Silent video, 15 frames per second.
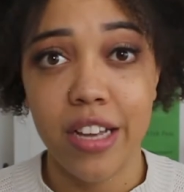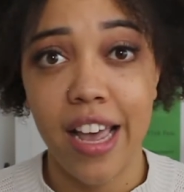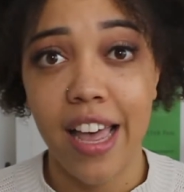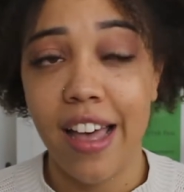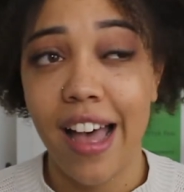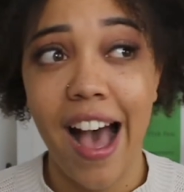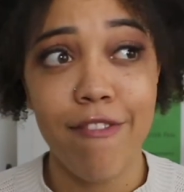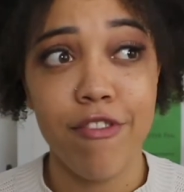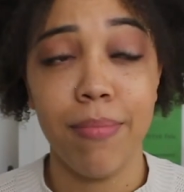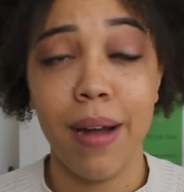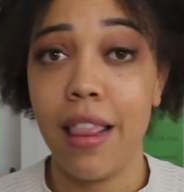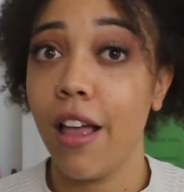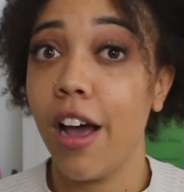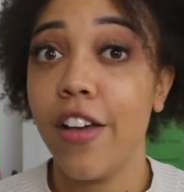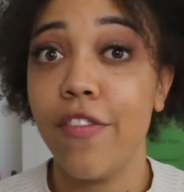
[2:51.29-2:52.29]
I have in my
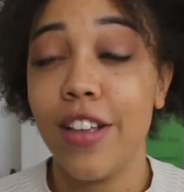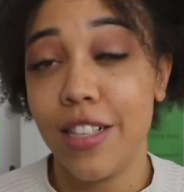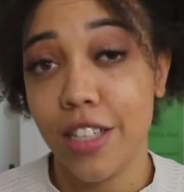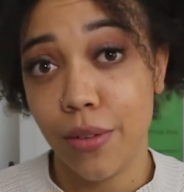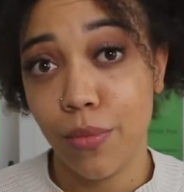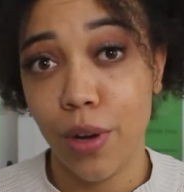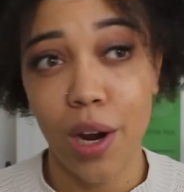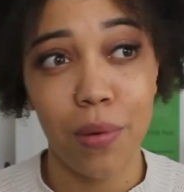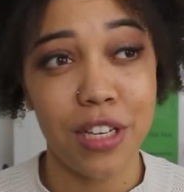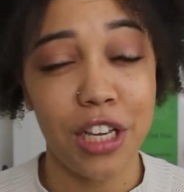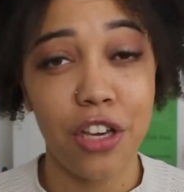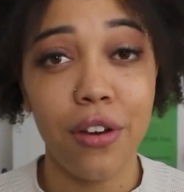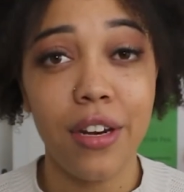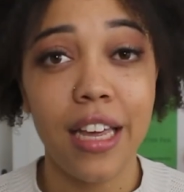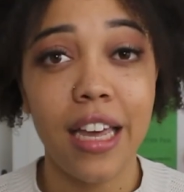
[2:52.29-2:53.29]
life is when I was at
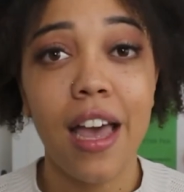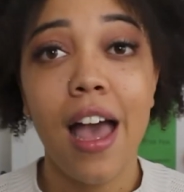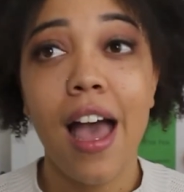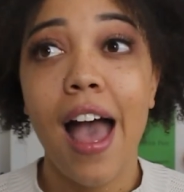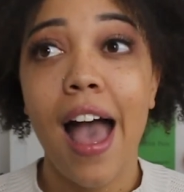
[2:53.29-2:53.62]
uni.